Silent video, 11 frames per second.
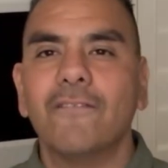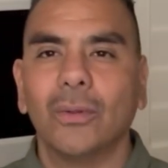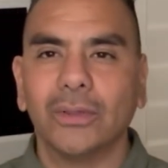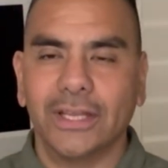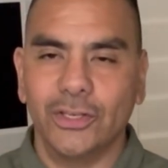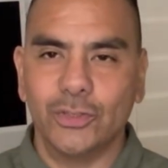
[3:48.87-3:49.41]

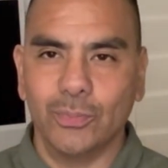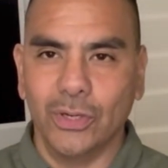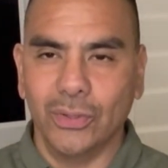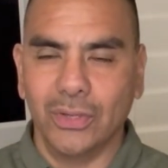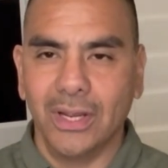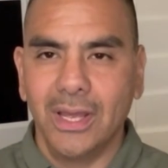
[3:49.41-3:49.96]
voltage
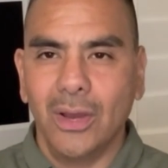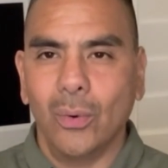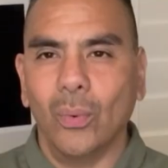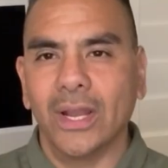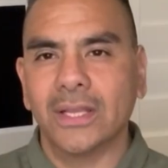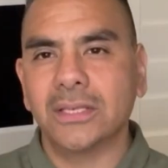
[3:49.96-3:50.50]
mode.
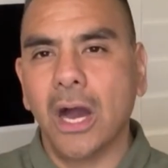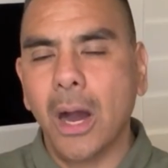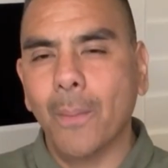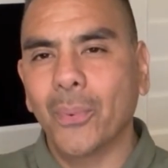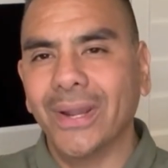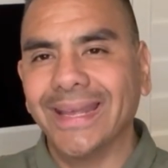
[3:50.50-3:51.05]
When it's
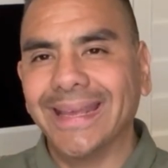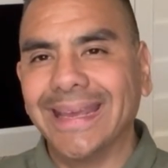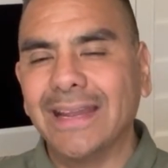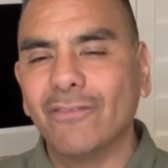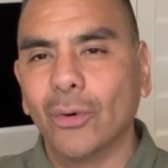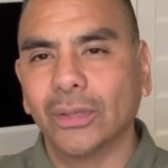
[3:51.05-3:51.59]
operating
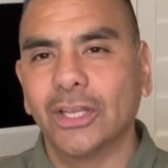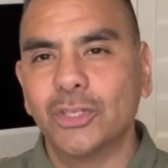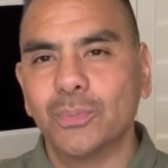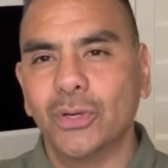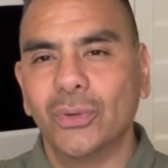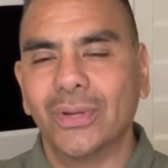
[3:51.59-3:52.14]
in voltage
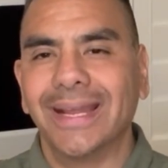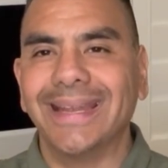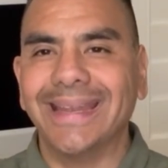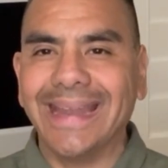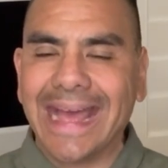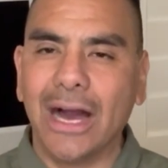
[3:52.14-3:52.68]
mode,
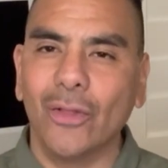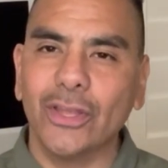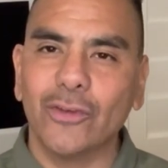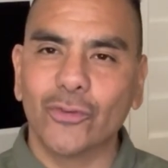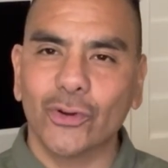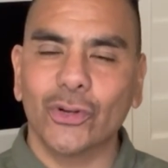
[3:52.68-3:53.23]
now the
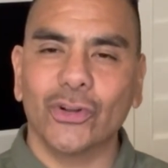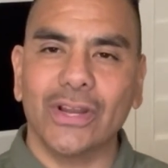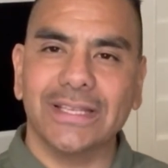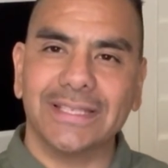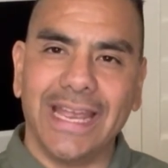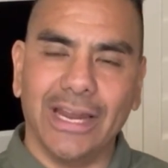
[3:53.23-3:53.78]
inverter
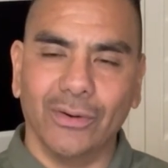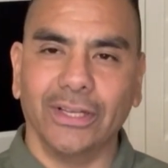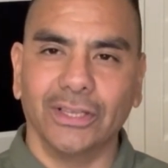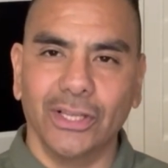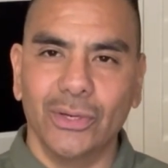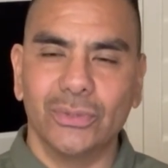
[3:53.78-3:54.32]
is
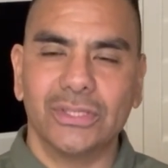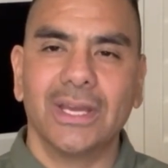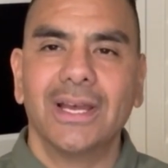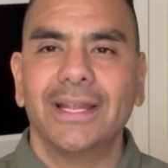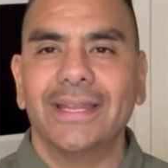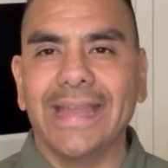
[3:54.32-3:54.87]
carrying loads.
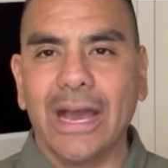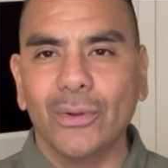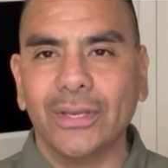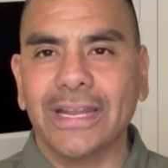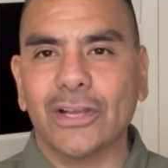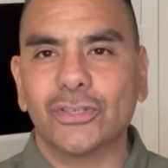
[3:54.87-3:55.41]
Now
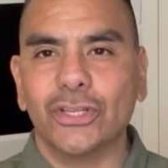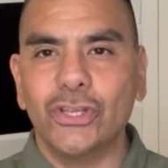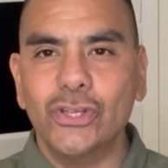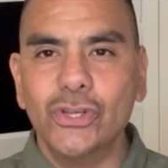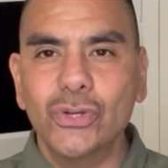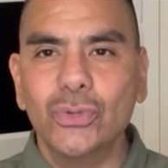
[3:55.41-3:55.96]
you can actually
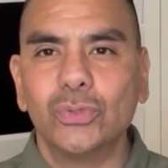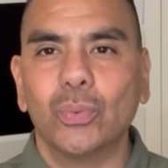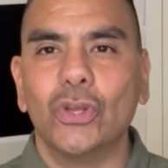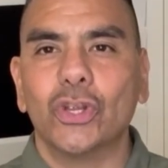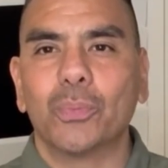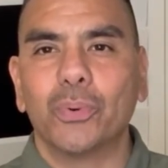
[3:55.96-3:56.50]
use
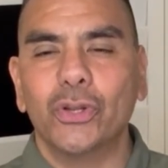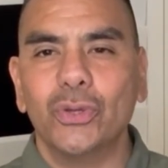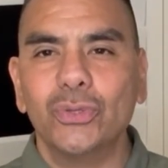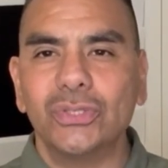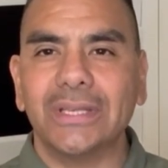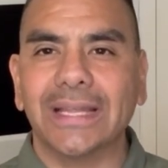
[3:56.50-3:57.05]
what you're
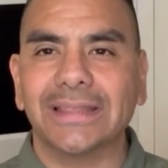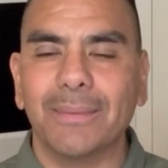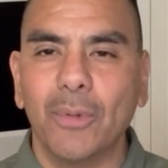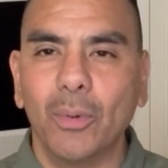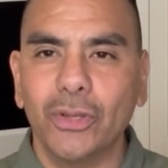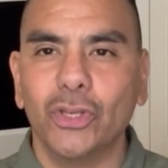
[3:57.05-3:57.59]
producing at the
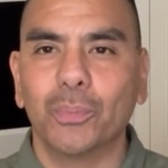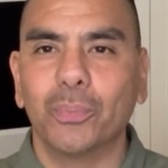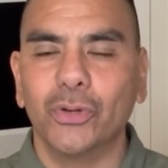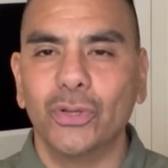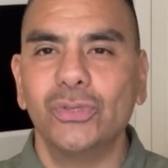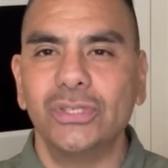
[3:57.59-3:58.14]
moment you're
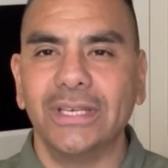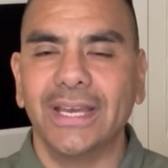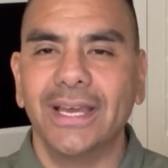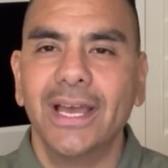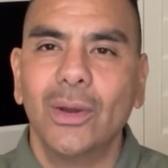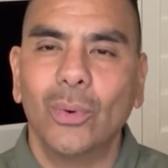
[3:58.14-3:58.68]
producing
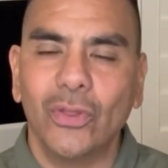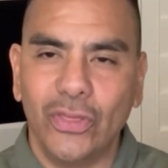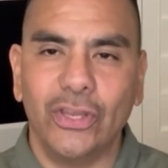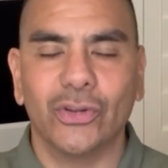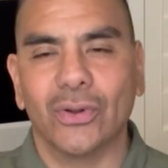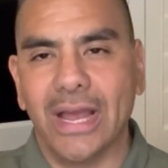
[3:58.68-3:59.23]
it
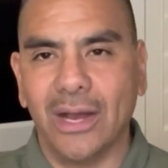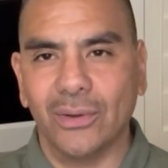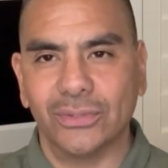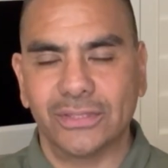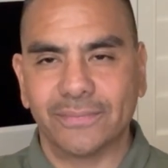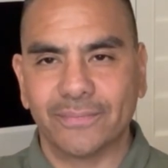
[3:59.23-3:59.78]
within your
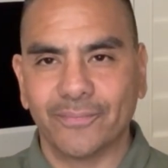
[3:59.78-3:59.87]
house.